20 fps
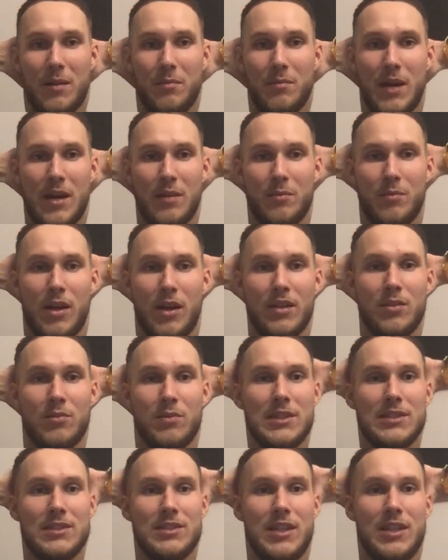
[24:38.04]
body
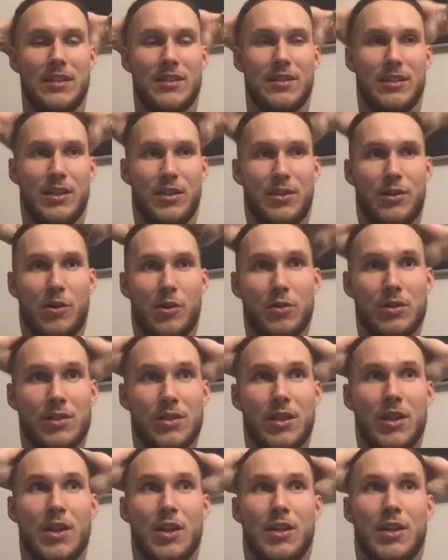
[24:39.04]
was ready. The coach
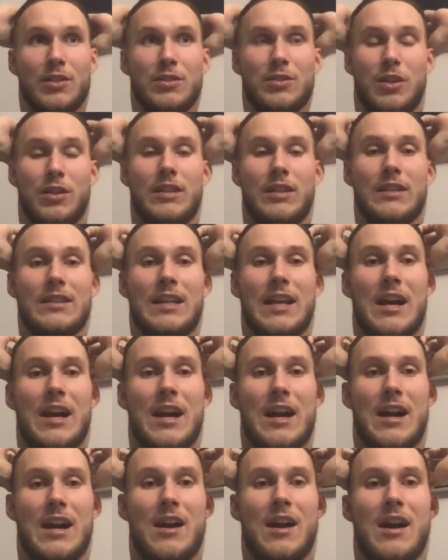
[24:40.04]
so that
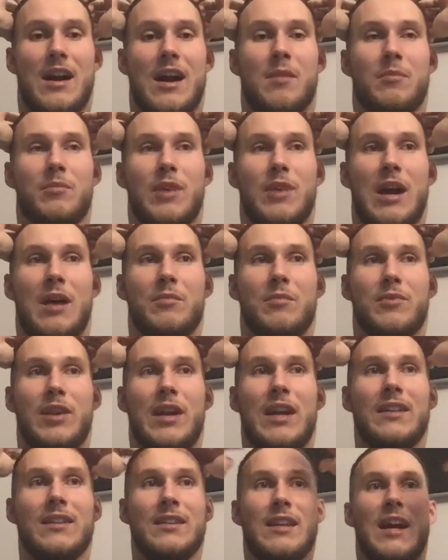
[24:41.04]
I'm
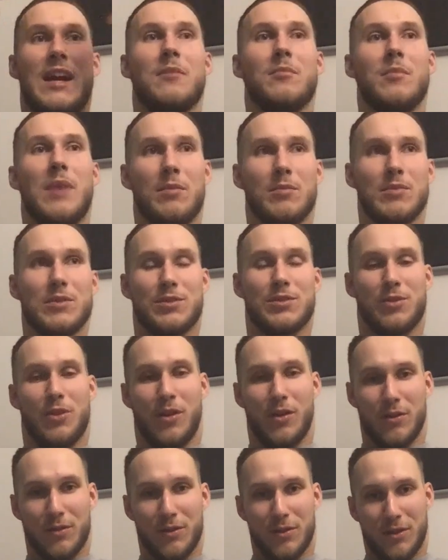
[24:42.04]
ready. I'm
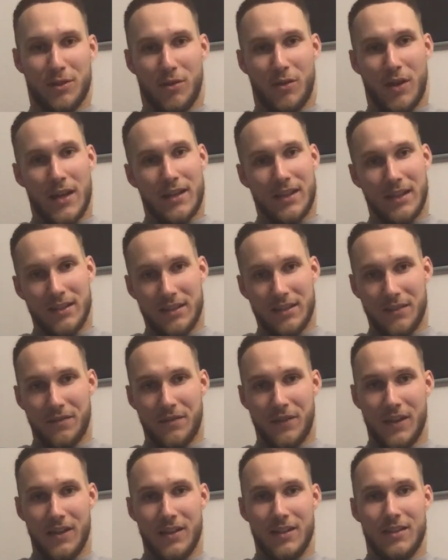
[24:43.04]
strong. I can
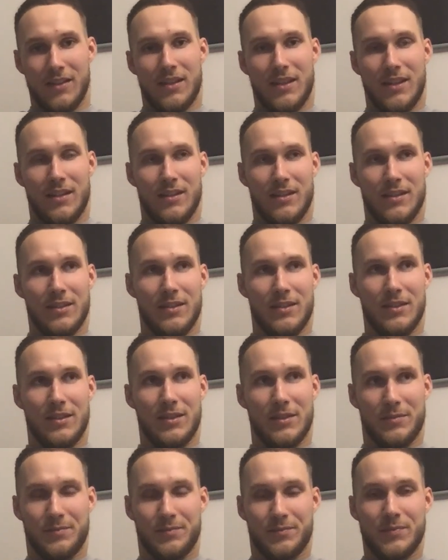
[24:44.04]
defend, and
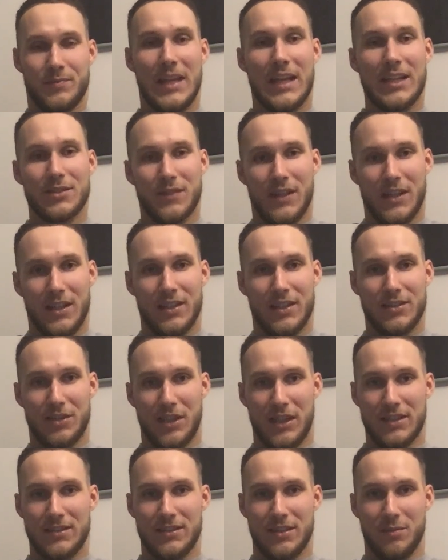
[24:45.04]
that's why he
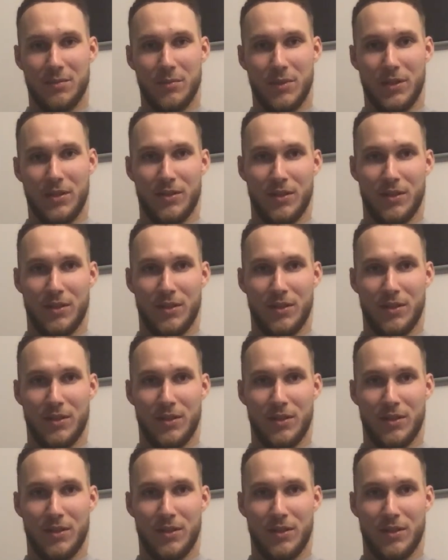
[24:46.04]
trusted me.